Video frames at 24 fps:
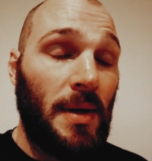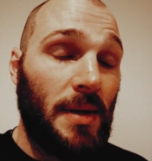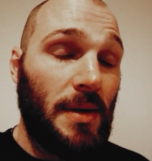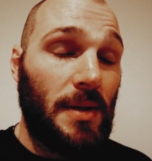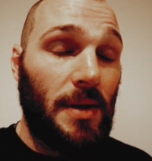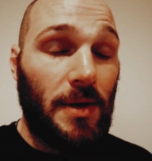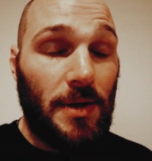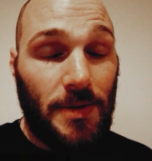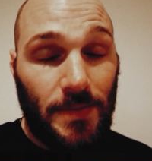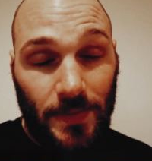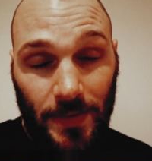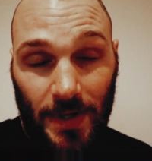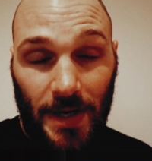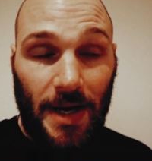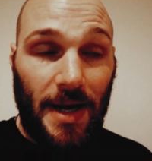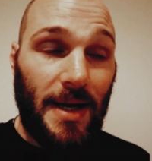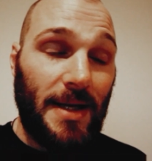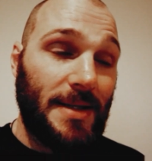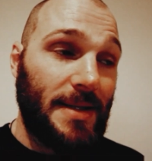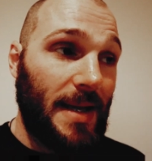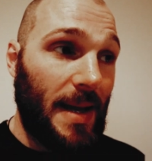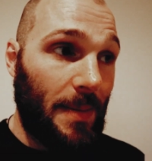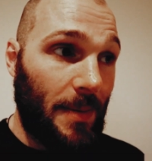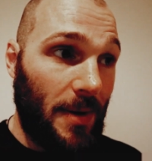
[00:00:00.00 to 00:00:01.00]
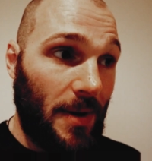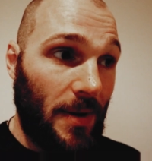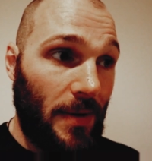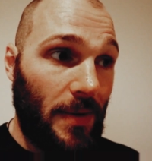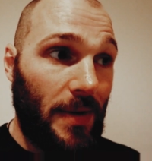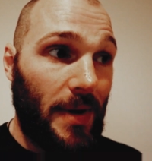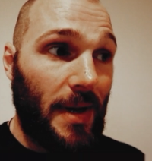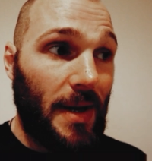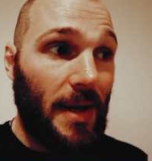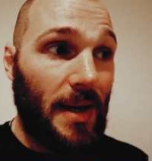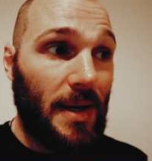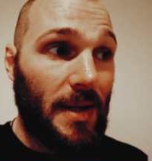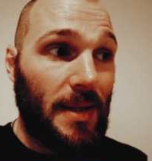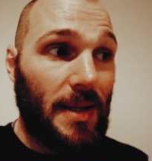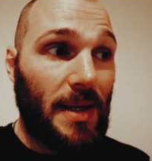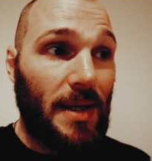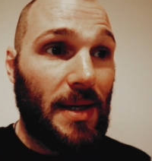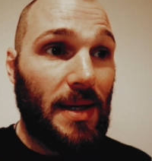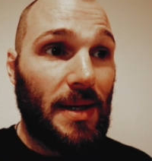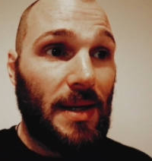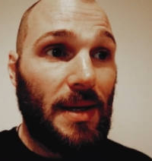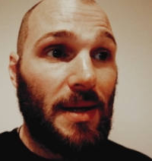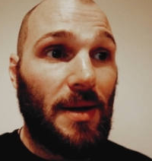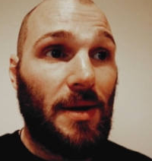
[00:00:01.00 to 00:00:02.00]
closed my eyes, kept going, and then
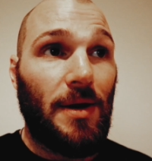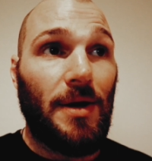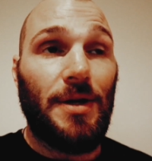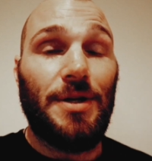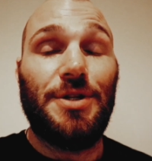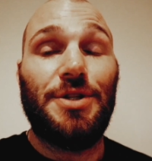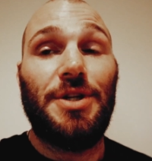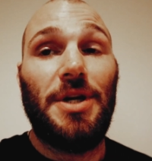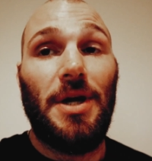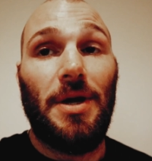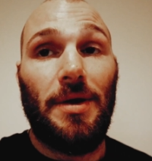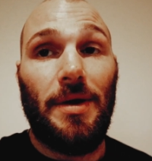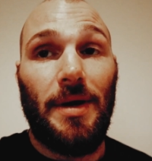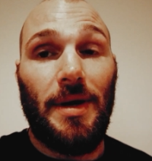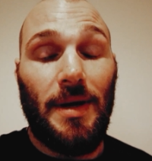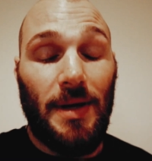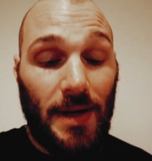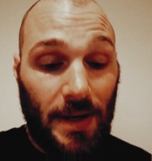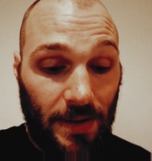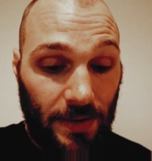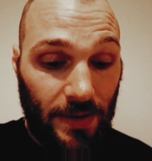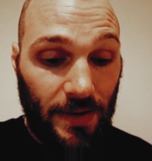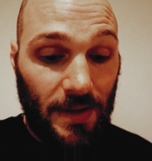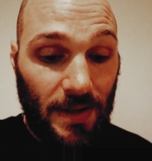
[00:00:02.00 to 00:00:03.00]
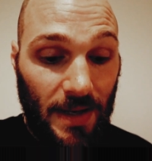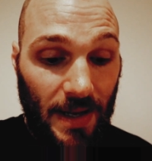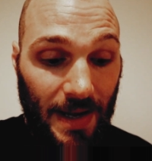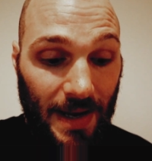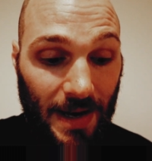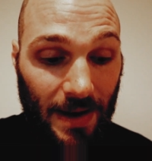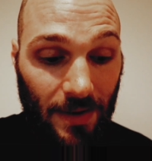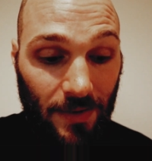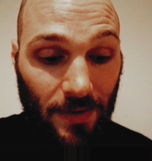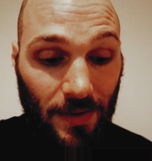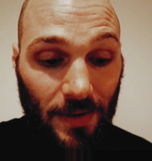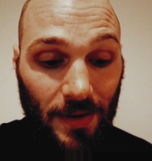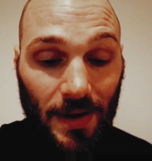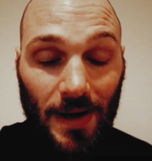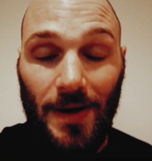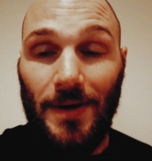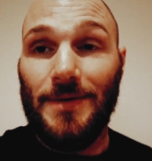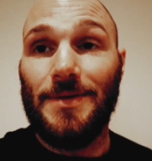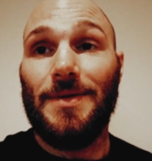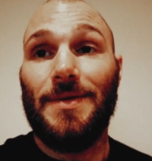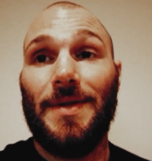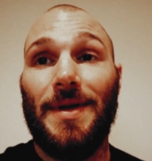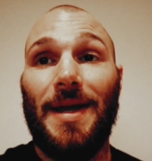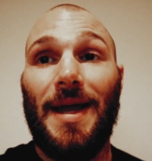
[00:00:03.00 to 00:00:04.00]
I heard cheering and I looked down. I
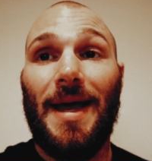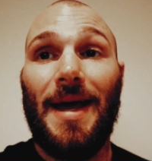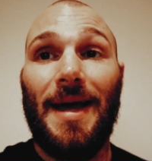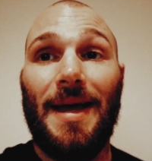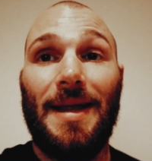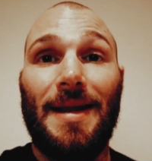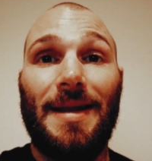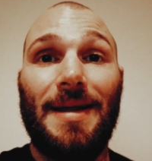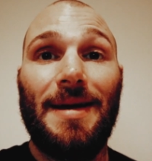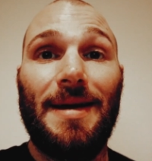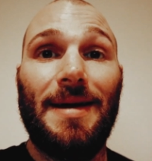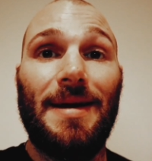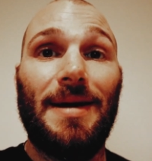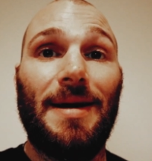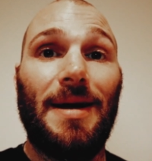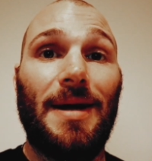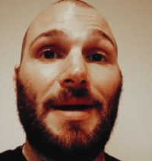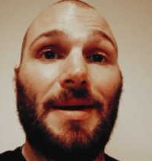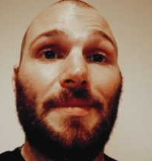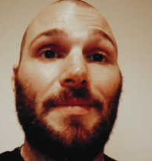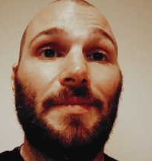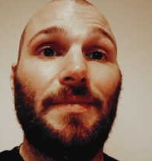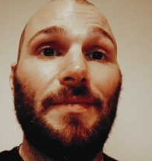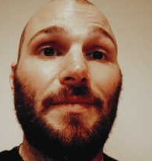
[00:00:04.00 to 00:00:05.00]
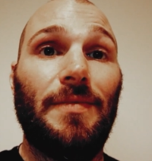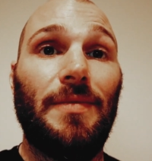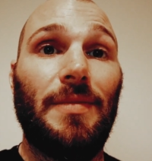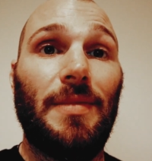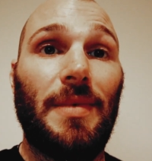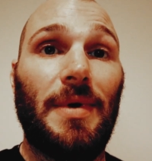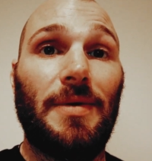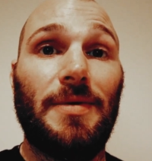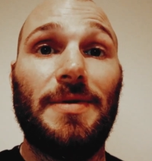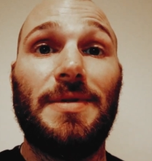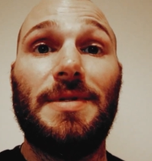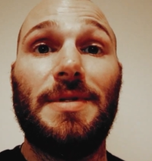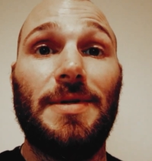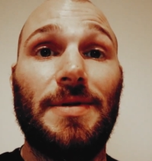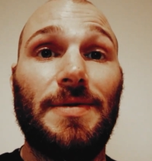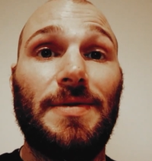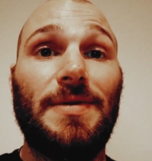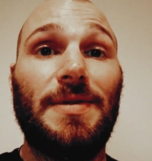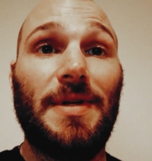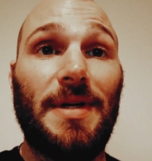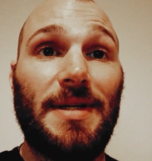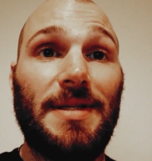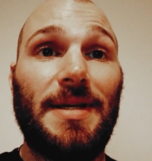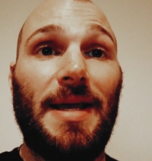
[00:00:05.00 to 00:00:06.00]
was only at, um, I was still
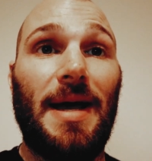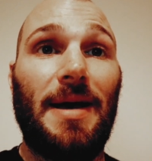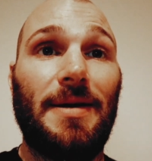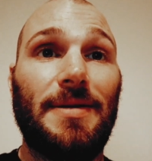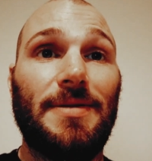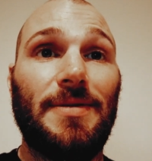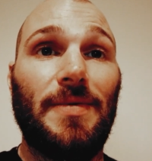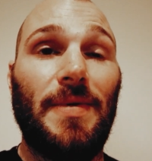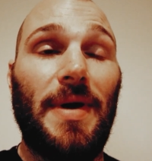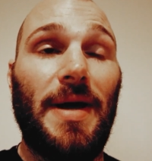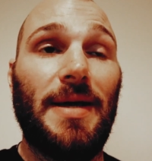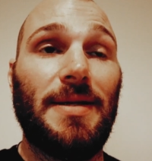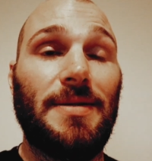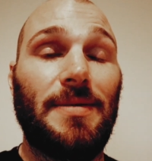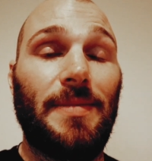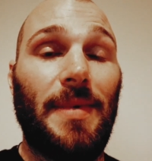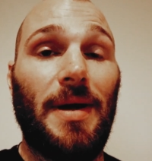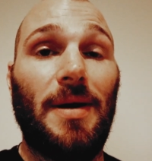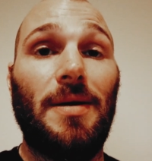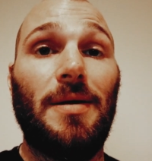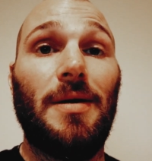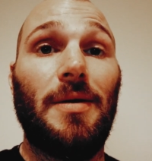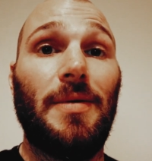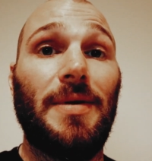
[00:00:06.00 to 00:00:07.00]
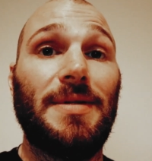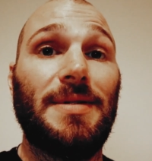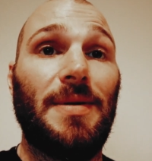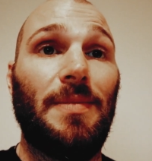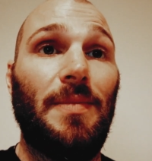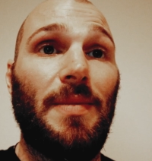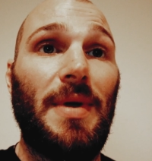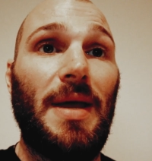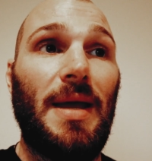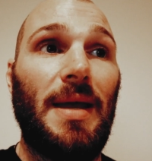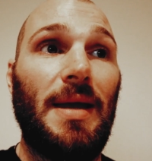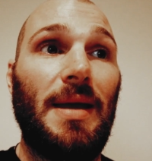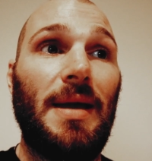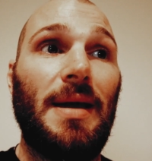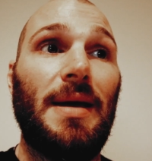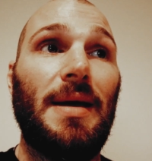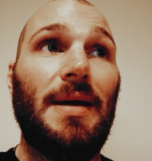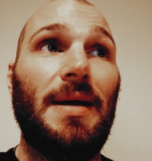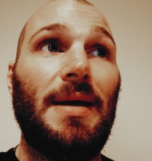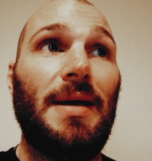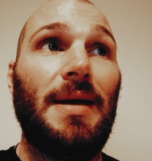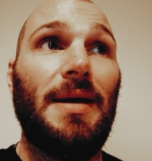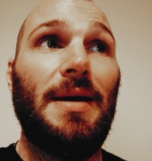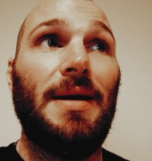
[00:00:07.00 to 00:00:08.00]
six cals away, so I'm like, oh, it wasn't me
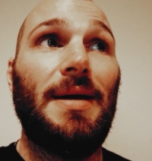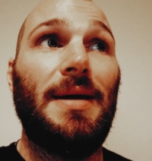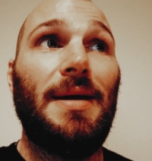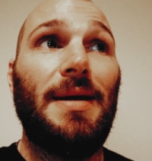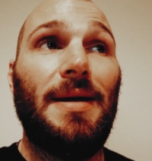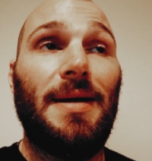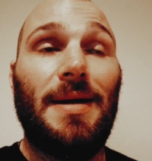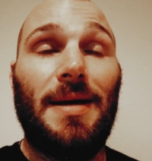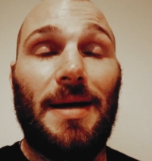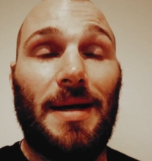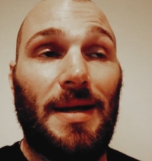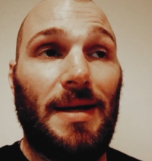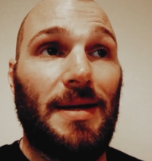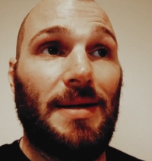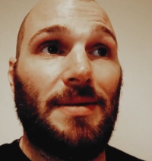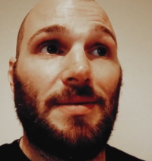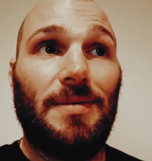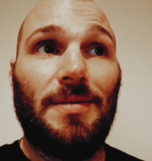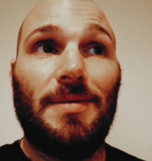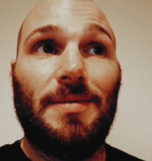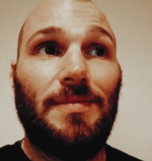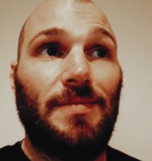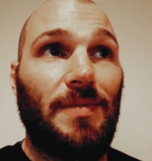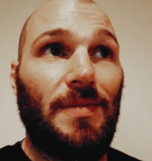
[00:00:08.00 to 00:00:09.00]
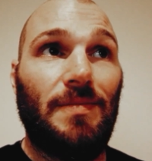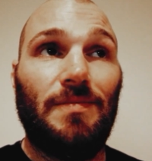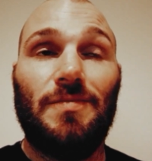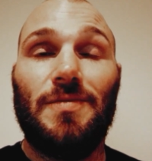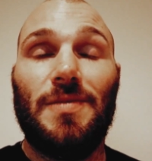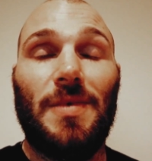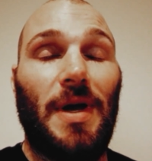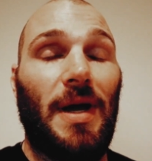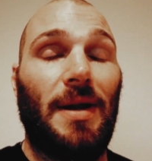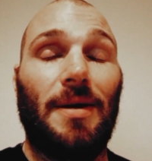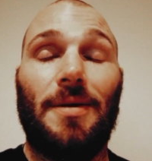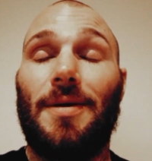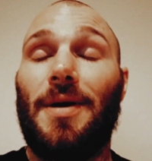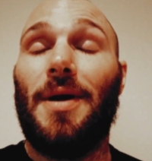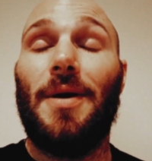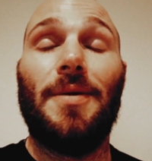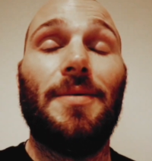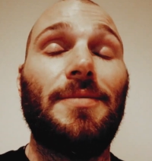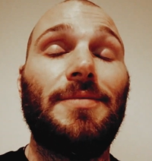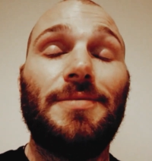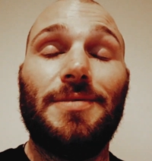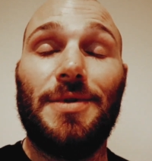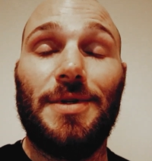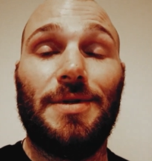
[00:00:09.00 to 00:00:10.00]
and I don't know,
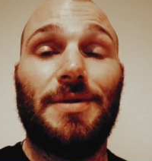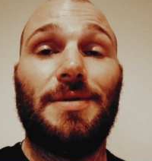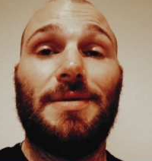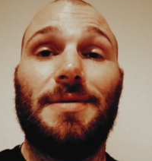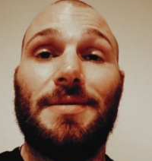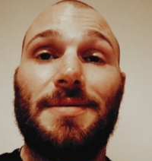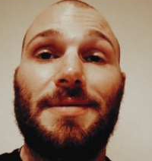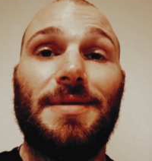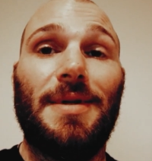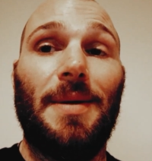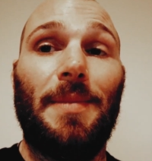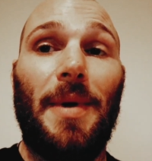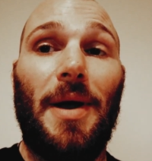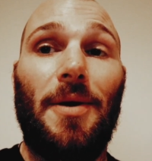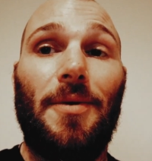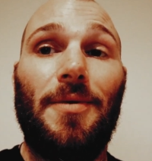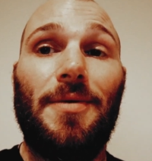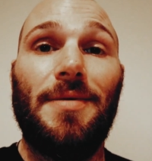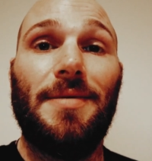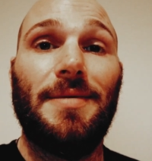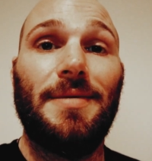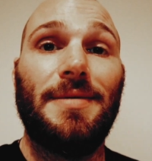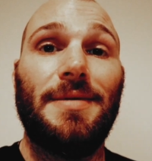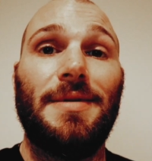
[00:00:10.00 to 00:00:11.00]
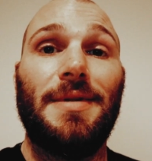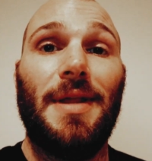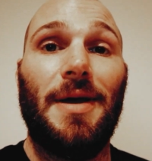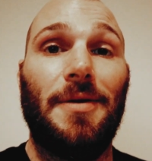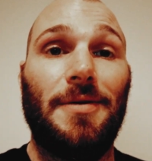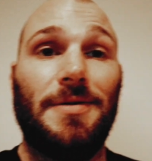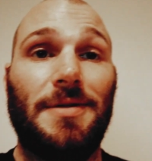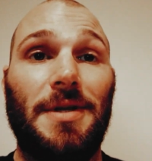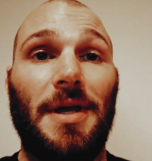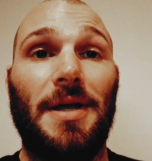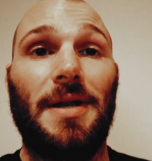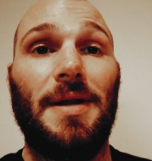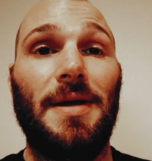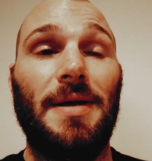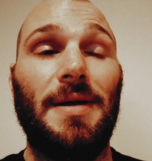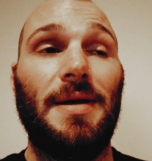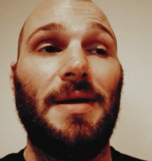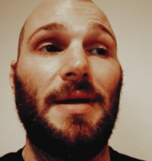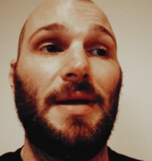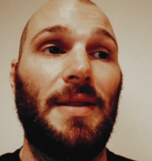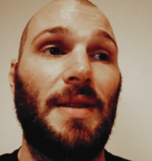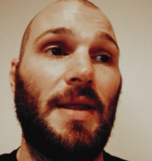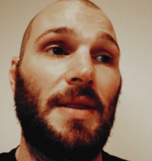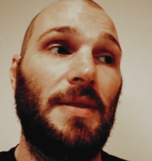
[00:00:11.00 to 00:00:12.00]
just somehow that was good.
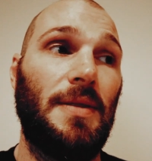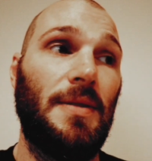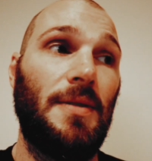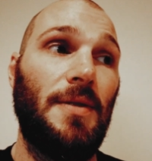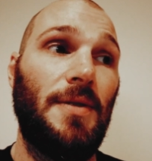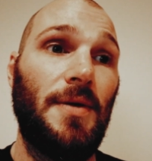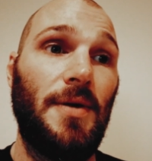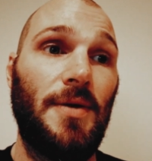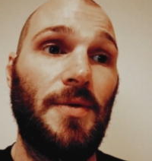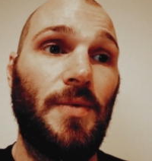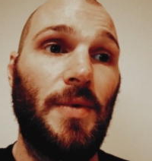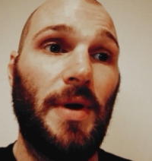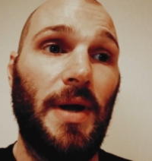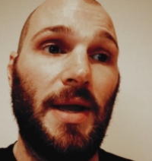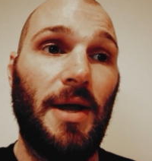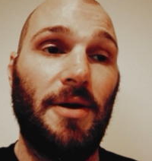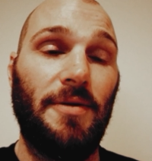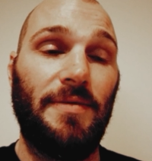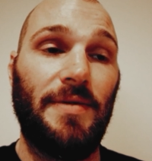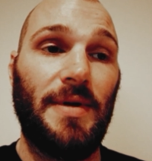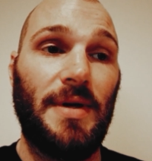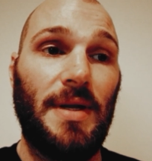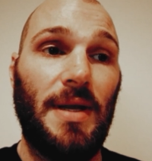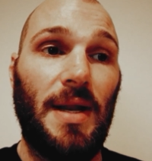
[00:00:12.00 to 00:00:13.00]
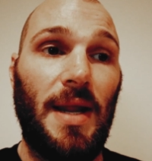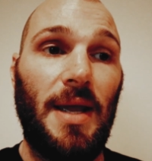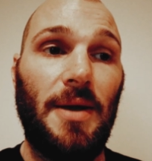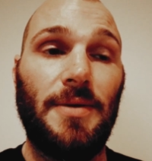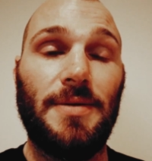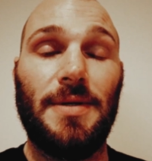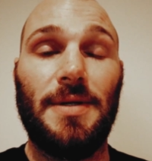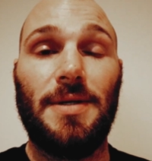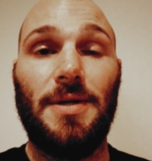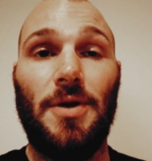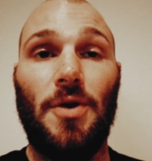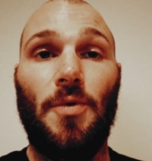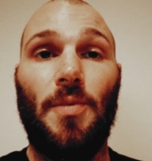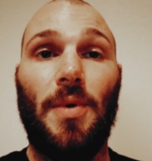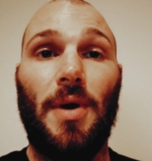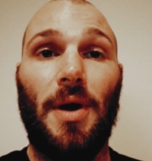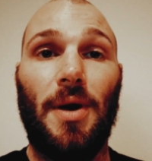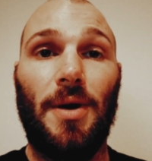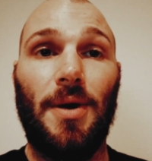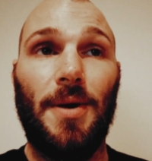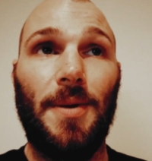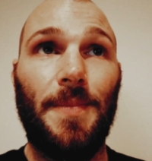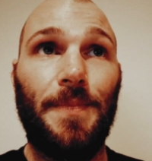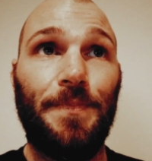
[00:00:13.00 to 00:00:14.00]
And then third workout for today was a
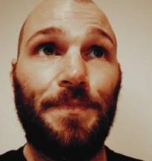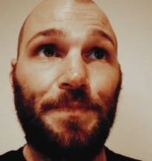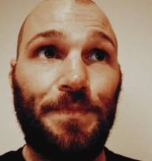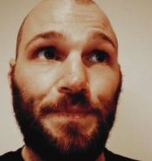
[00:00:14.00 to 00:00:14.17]
two-parter,